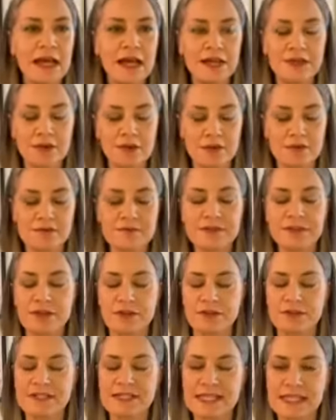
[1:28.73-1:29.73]

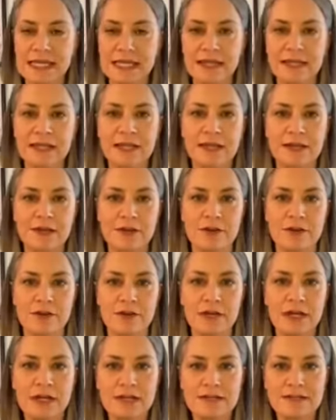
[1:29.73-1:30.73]
Your skin and
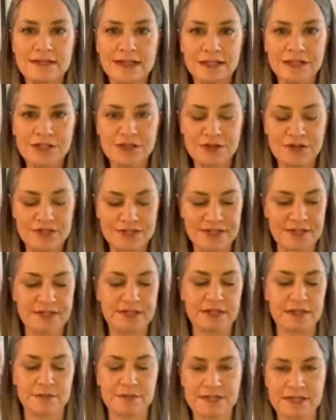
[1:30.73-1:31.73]
your sensory
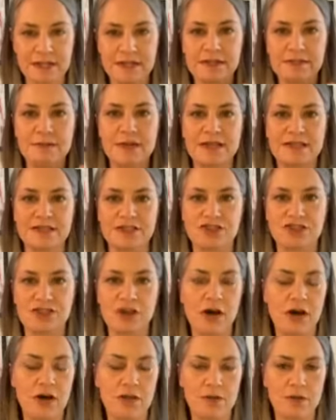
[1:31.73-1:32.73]
system sends messages
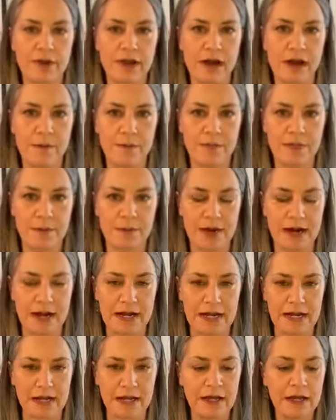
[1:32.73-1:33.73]
all the way up the
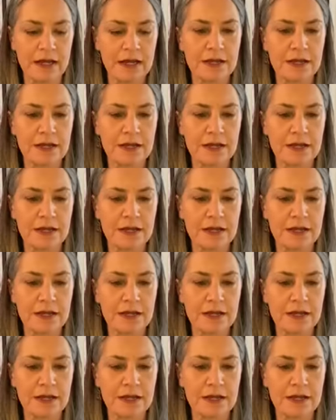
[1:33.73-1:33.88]
body.